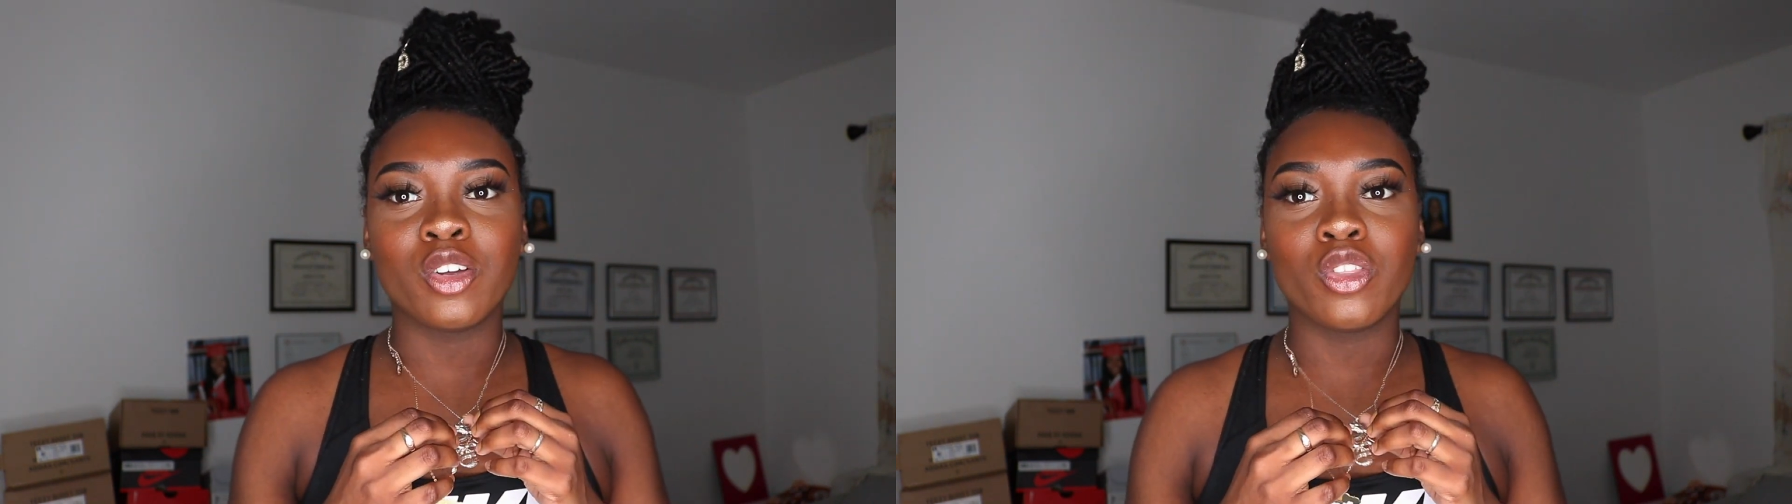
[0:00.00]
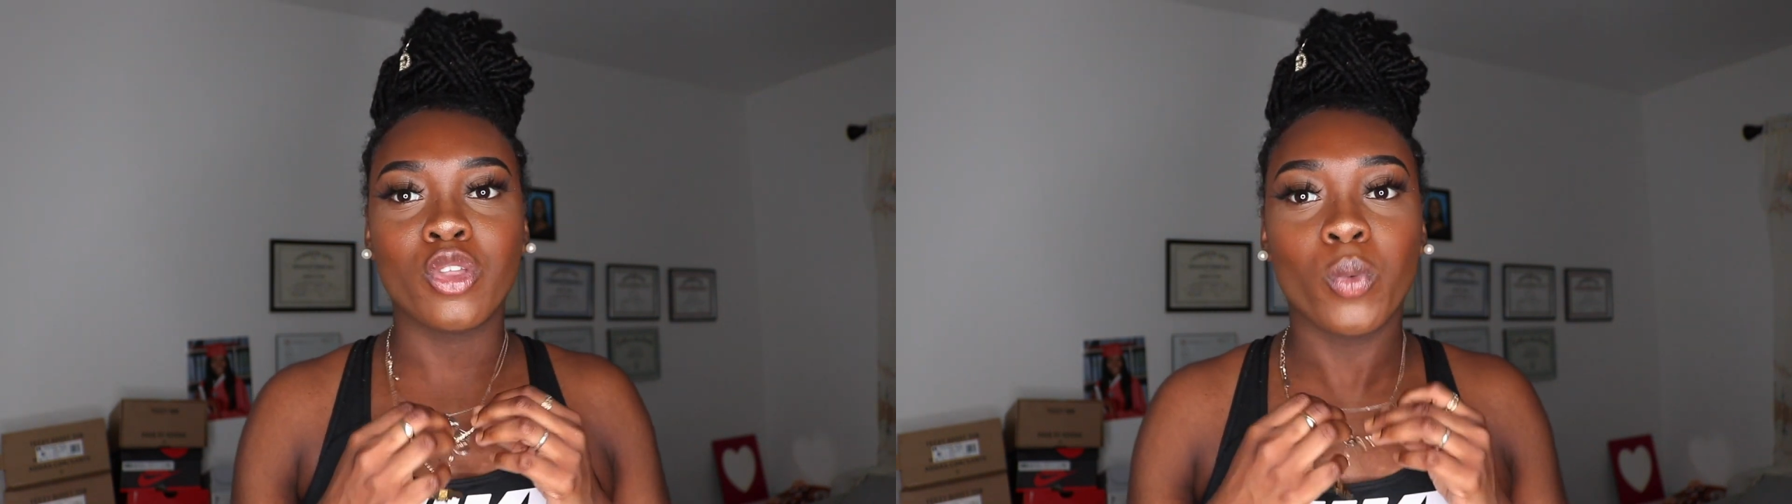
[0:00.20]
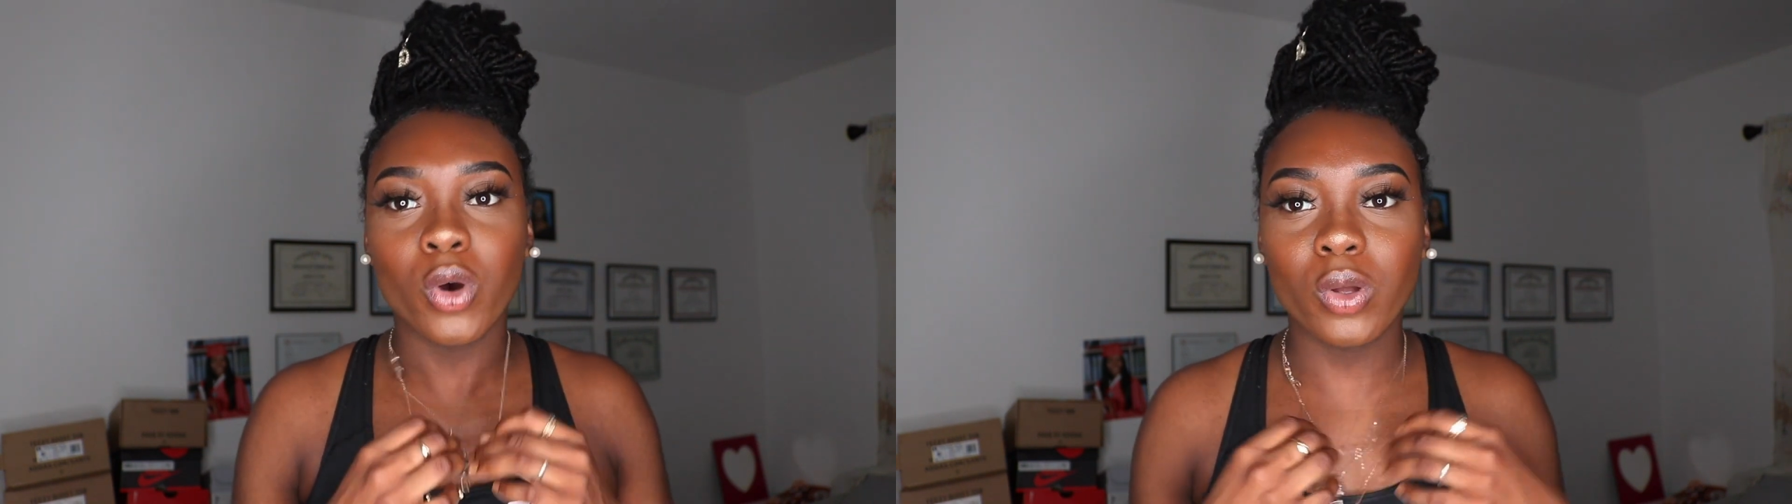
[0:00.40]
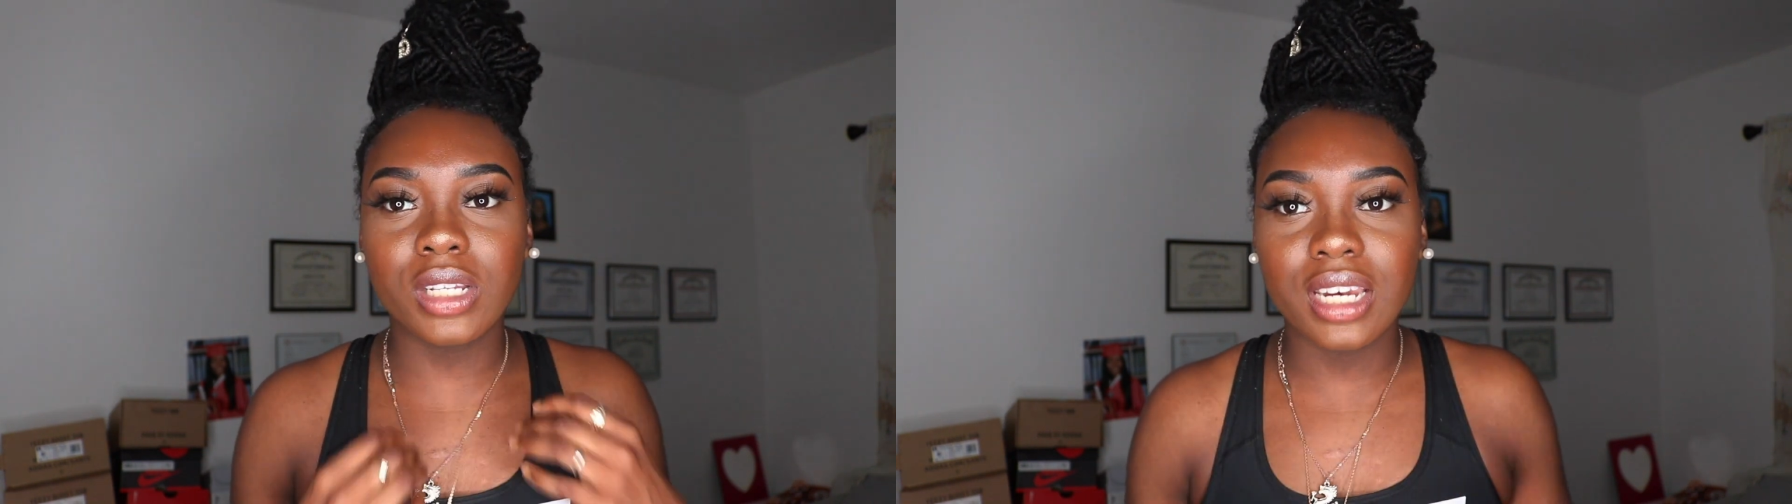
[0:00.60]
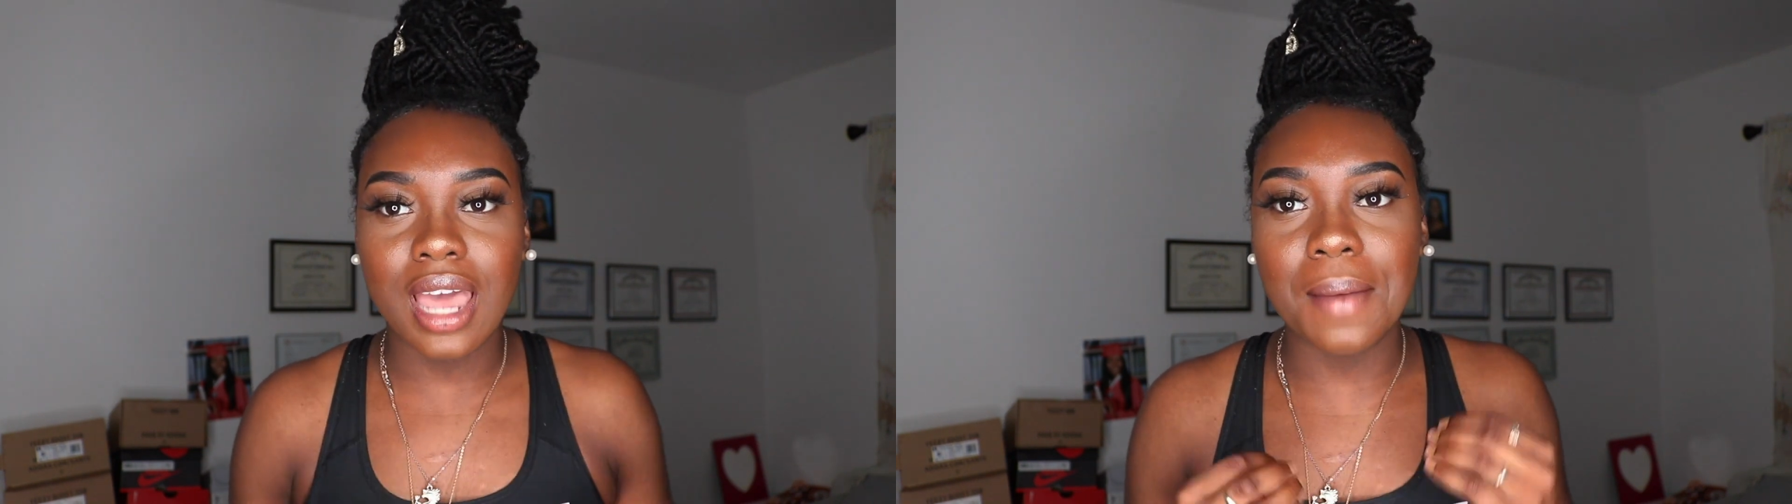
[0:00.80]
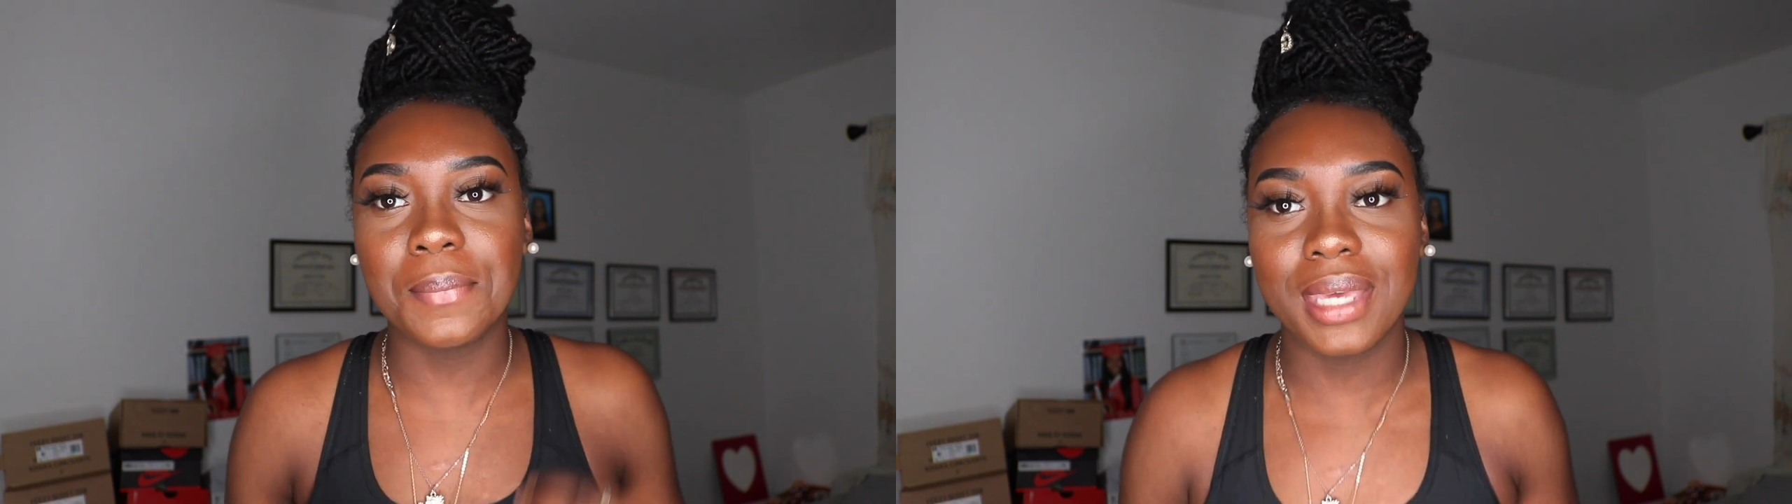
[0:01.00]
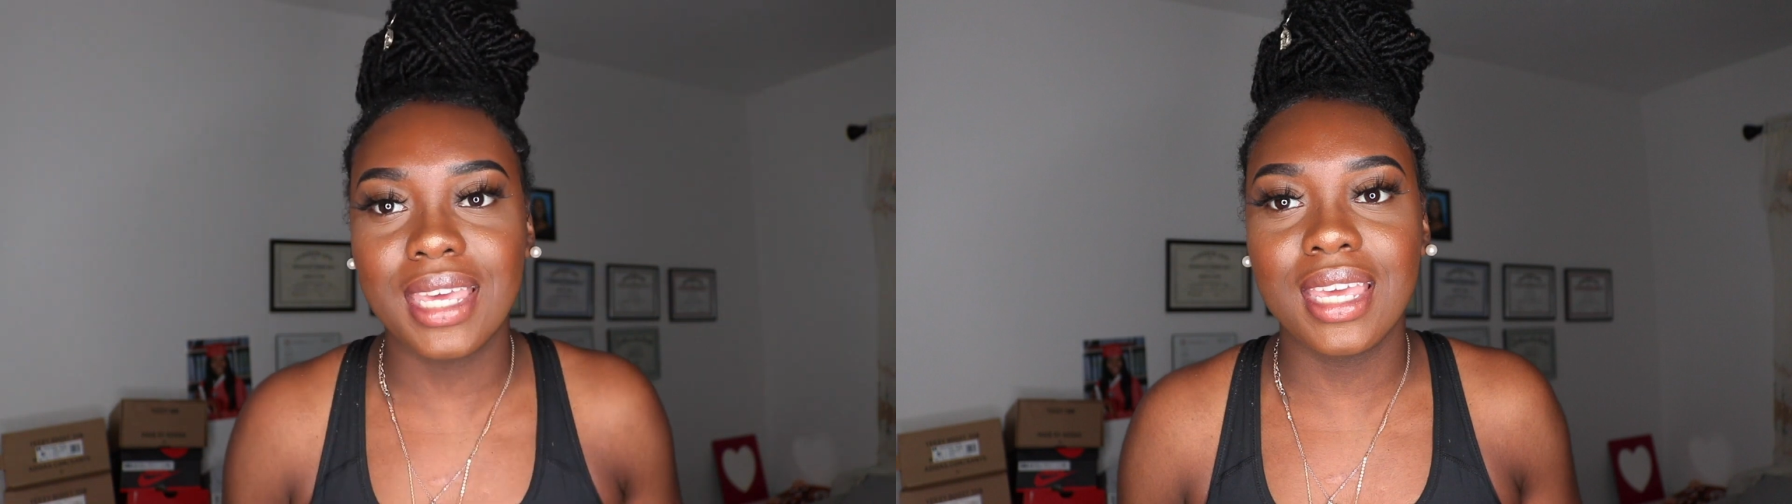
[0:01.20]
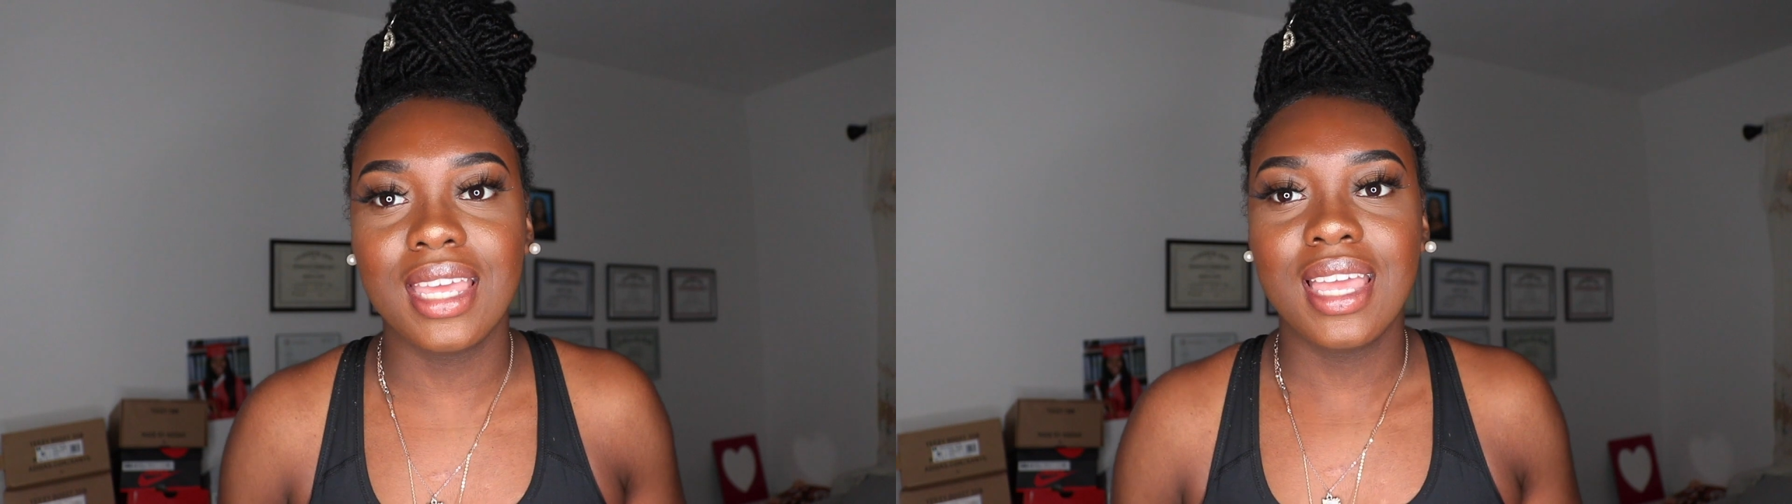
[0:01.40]
the world cannot
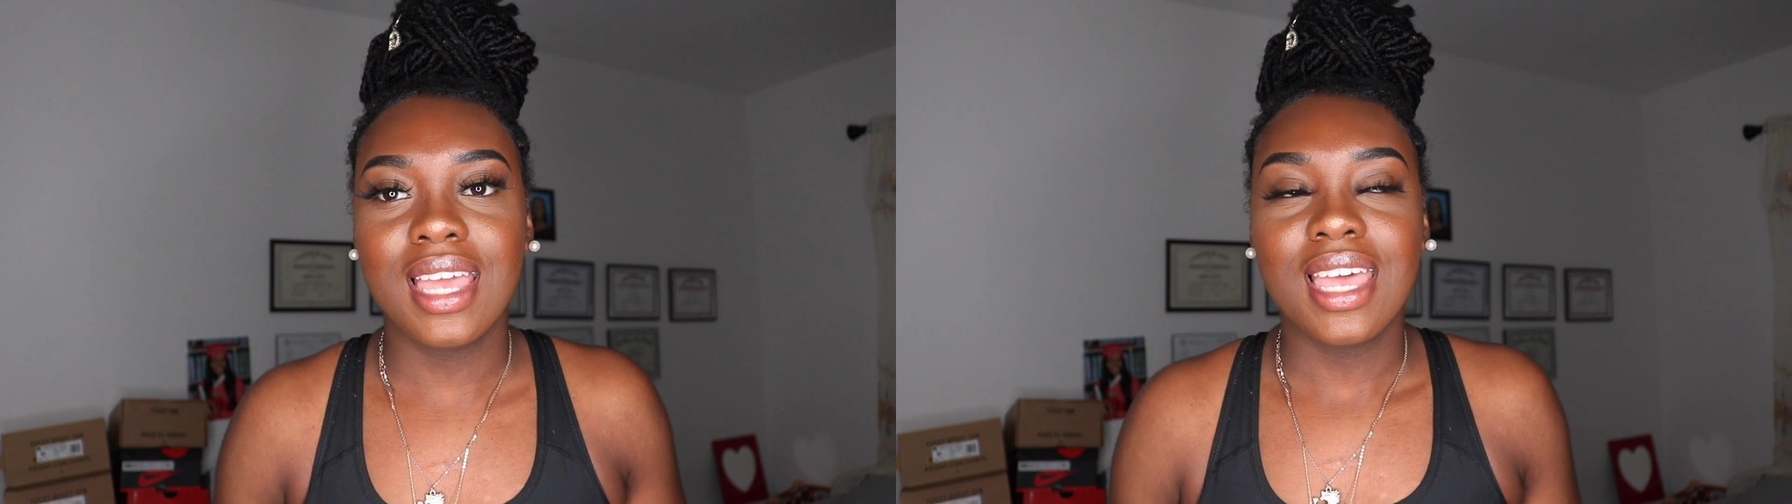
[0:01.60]
be